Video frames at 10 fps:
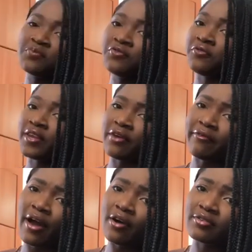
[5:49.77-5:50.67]
moving
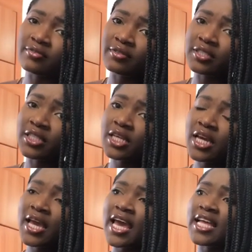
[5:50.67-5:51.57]
around,
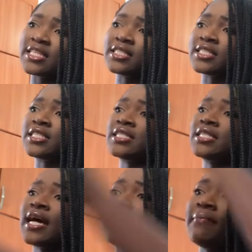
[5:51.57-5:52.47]
and
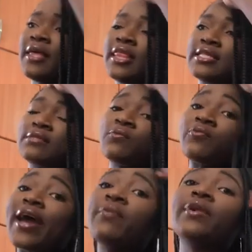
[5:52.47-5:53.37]
I met this
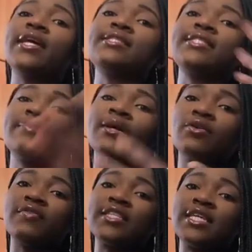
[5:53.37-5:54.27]
right when I stepped out
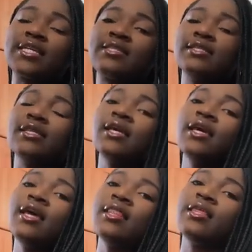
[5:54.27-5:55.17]
of the taxi
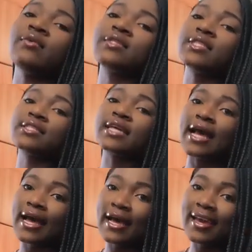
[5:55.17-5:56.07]
there was this
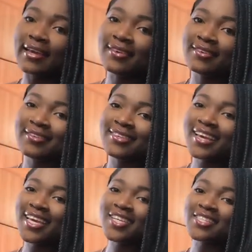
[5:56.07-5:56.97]
guy. Yeah,
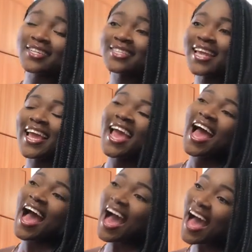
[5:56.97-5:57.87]
he was actually like,
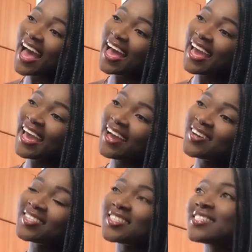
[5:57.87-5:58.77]
"Hi,
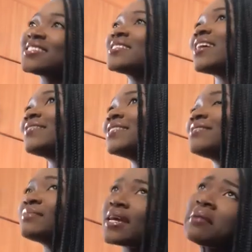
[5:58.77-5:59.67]
God how are you?"
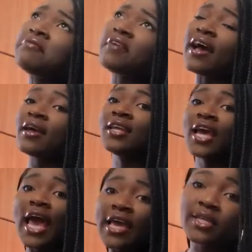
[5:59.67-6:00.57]
I'm like, "I'm fine,"
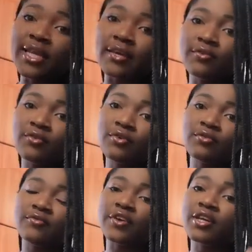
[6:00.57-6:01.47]
and he like, you know,
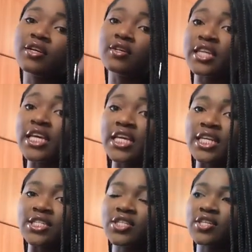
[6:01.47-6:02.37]
very good
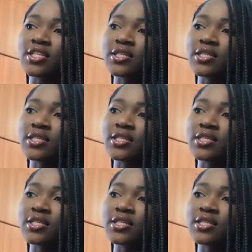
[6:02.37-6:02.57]
English because he